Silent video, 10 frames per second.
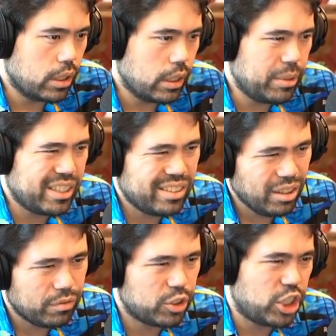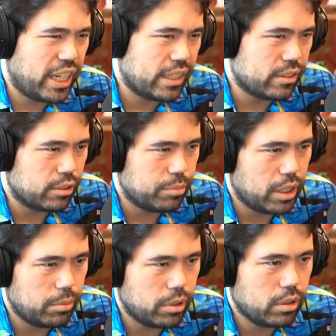I mean, I still have chances,
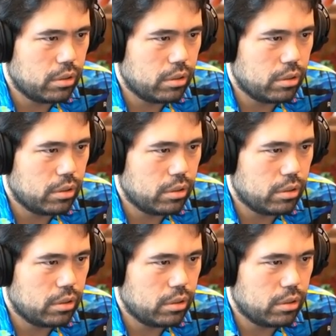maybe.